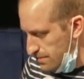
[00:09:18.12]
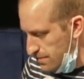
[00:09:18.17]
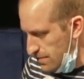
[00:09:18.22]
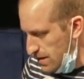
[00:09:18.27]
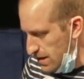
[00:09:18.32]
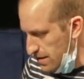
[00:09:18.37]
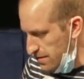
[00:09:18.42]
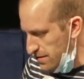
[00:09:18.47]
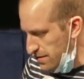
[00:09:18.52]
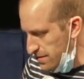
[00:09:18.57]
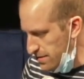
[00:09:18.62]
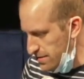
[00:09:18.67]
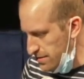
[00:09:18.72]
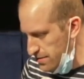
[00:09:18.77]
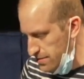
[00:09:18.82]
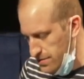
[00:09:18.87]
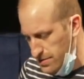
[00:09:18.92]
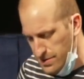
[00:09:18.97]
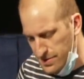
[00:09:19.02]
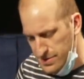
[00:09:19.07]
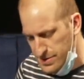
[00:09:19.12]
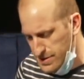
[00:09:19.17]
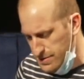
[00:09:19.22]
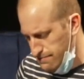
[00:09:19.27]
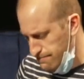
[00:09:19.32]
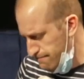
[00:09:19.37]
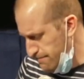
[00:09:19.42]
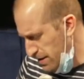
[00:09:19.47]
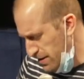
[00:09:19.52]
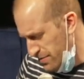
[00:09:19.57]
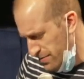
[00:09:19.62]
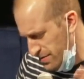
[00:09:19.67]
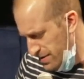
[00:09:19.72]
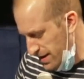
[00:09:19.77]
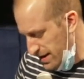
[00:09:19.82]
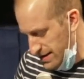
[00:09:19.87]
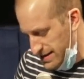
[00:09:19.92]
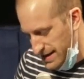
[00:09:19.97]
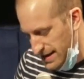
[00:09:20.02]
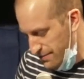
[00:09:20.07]
There's other
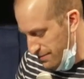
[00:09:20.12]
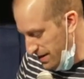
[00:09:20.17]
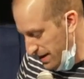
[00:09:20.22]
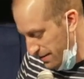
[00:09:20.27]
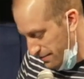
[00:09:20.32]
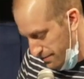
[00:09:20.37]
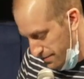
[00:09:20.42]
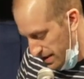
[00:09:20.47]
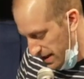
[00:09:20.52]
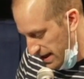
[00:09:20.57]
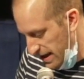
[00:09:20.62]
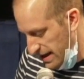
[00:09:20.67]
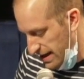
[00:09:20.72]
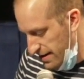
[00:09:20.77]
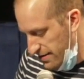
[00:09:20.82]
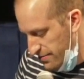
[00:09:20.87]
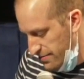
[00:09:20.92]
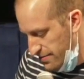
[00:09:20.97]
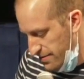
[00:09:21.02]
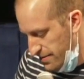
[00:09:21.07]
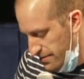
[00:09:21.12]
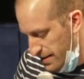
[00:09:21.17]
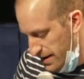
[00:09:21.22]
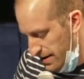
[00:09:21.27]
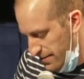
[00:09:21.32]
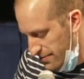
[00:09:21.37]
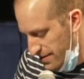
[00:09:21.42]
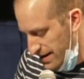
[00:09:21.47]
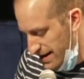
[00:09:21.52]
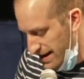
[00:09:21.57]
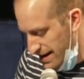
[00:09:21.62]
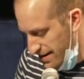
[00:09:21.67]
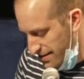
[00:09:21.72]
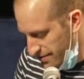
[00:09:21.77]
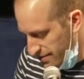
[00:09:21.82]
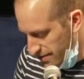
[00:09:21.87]
things that I'm blanking out about right now.